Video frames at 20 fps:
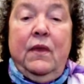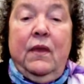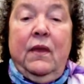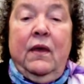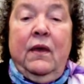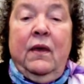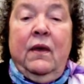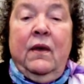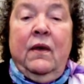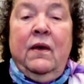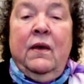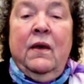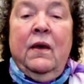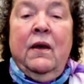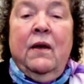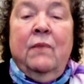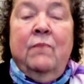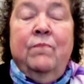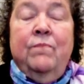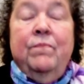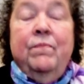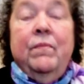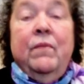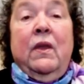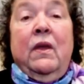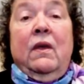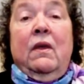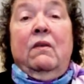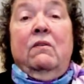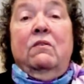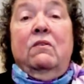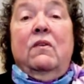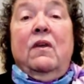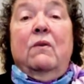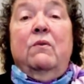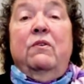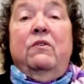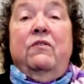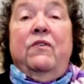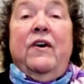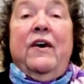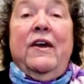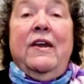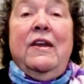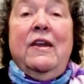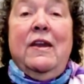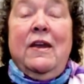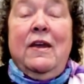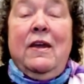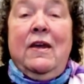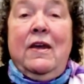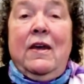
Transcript: And um, so that was fine.